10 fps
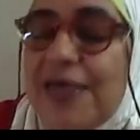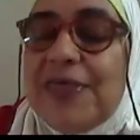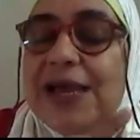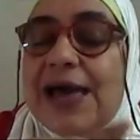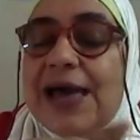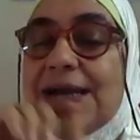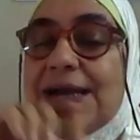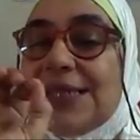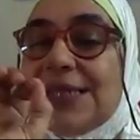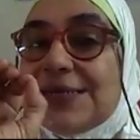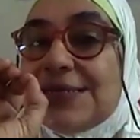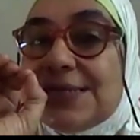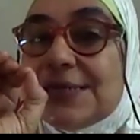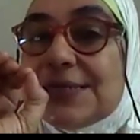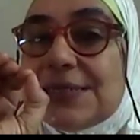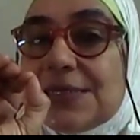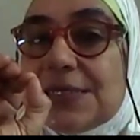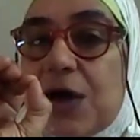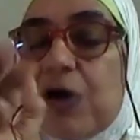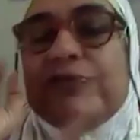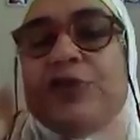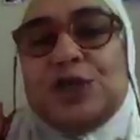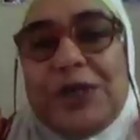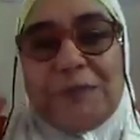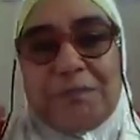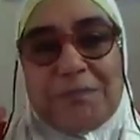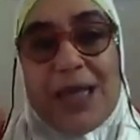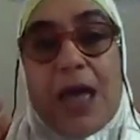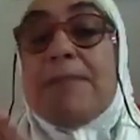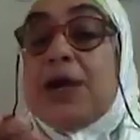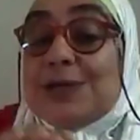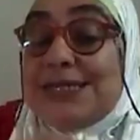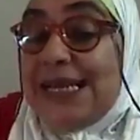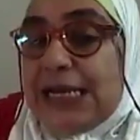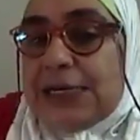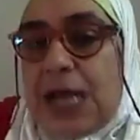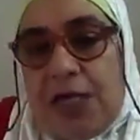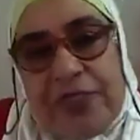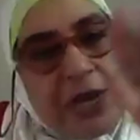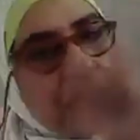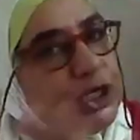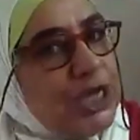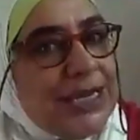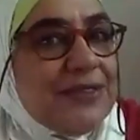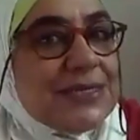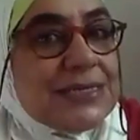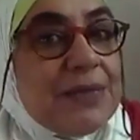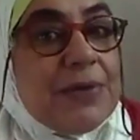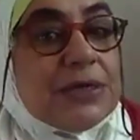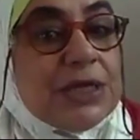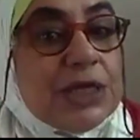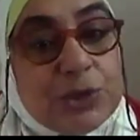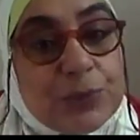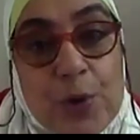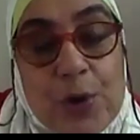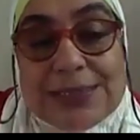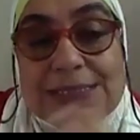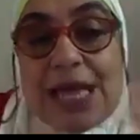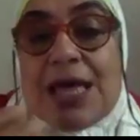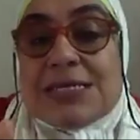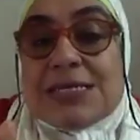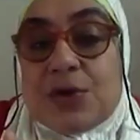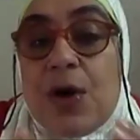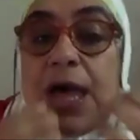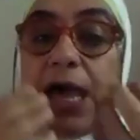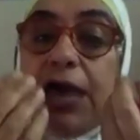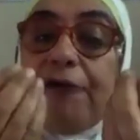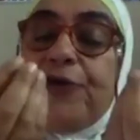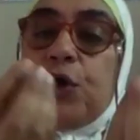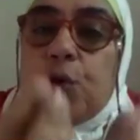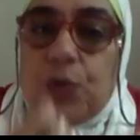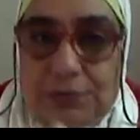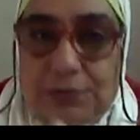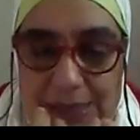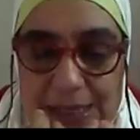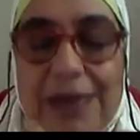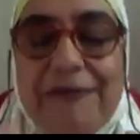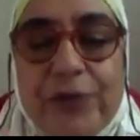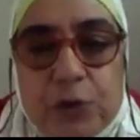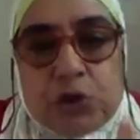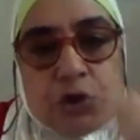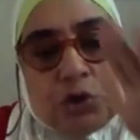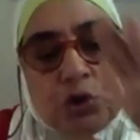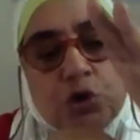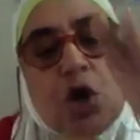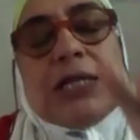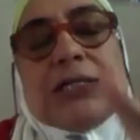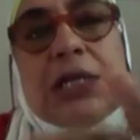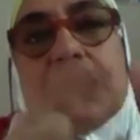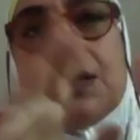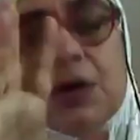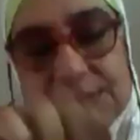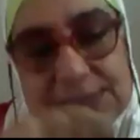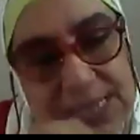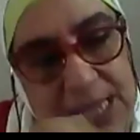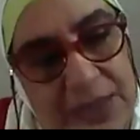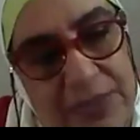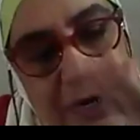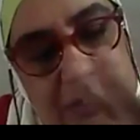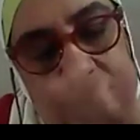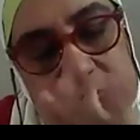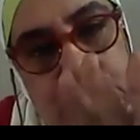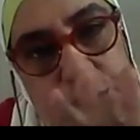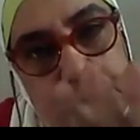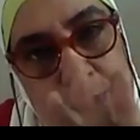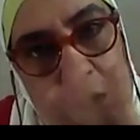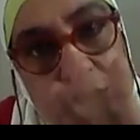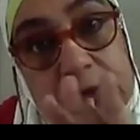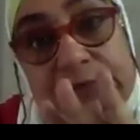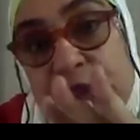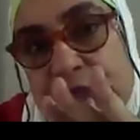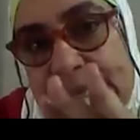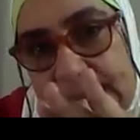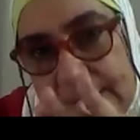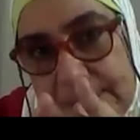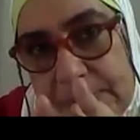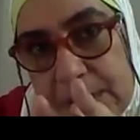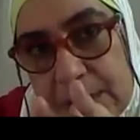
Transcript: the characteristics of jim, because here they are sharing the same articulation point. So if you do not close the articulation point of jim